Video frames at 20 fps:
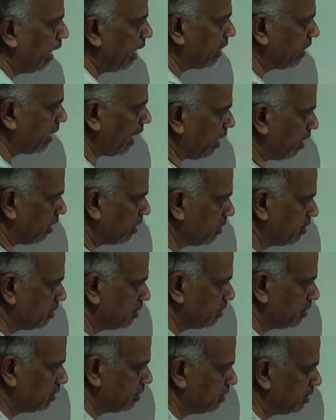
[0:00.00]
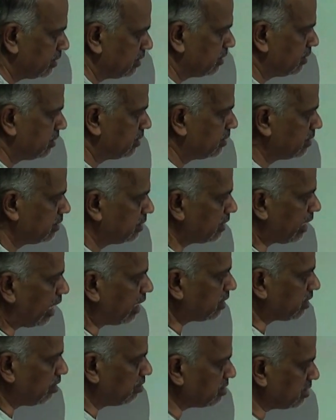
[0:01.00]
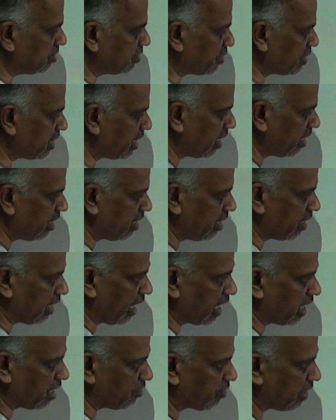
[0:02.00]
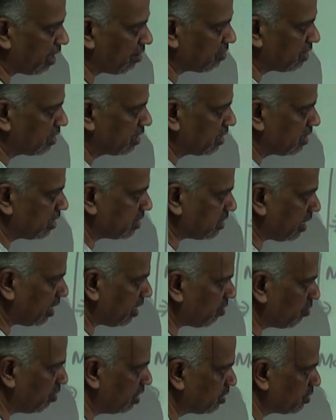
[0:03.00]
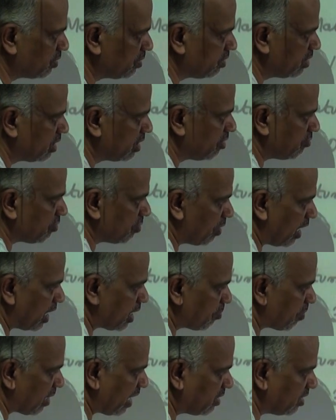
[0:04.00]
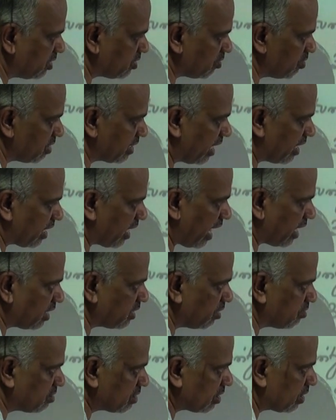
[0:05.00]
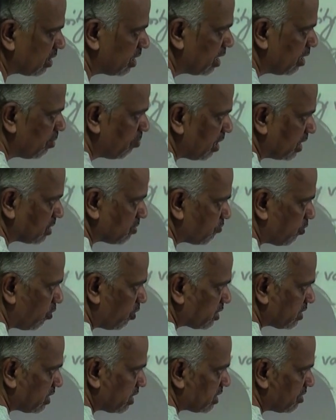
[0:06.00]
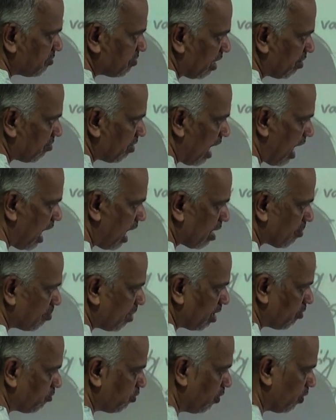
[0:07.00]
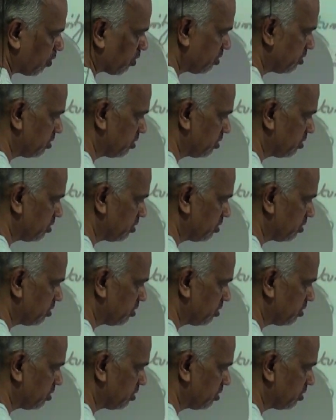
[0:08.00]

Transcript: Then 10,395 is equal to, if you multiply this you get 9,000 plus 465 R by 4.